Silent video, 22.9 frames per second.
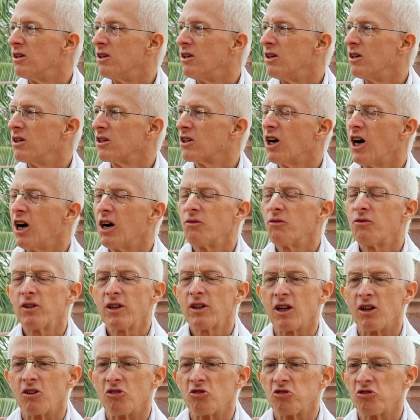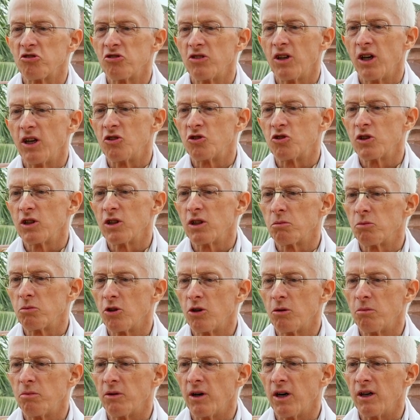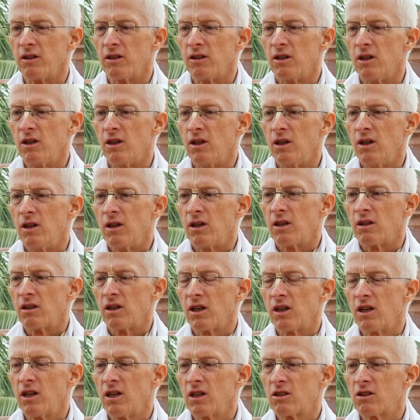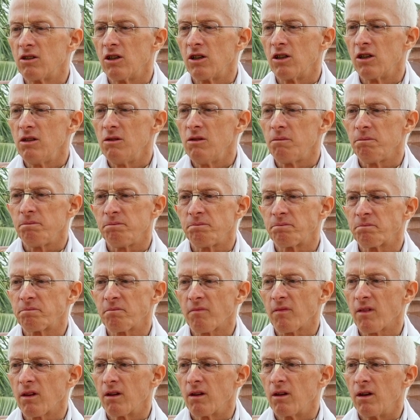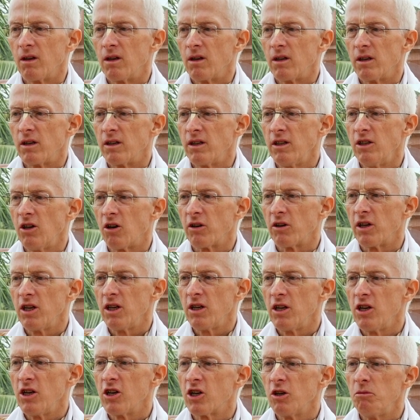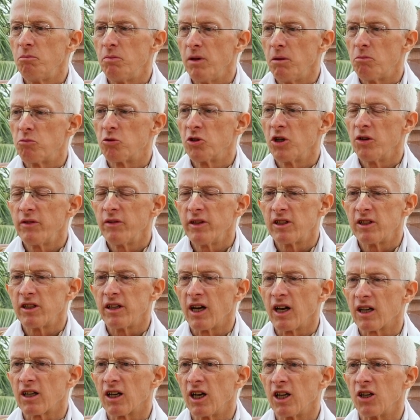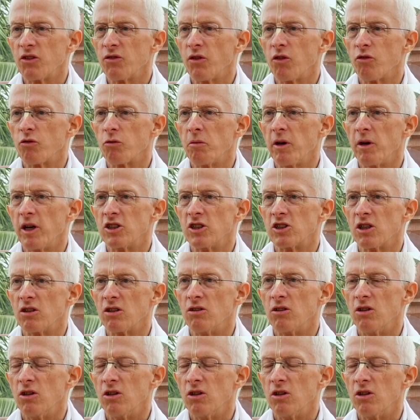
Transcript: confidence in Srila Prabhupada that he could, he could be privy to that kind of information.